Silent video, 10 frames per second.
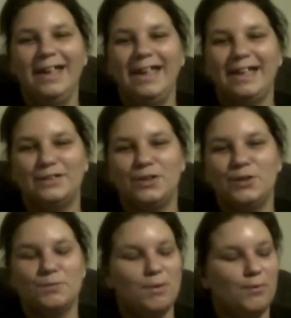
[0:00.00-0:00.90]

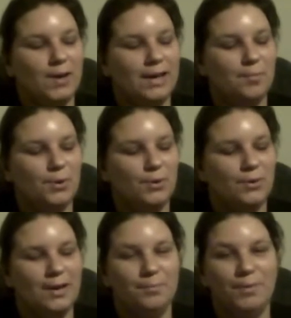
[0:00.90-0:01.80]
Excuse my ramble.
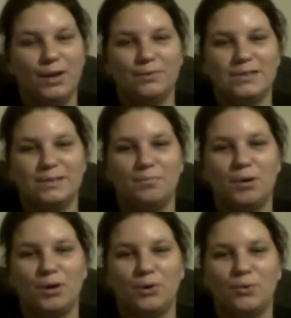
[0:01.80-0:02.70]
I'm nervous to
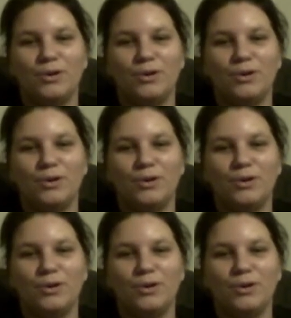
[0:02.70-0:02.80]
poo.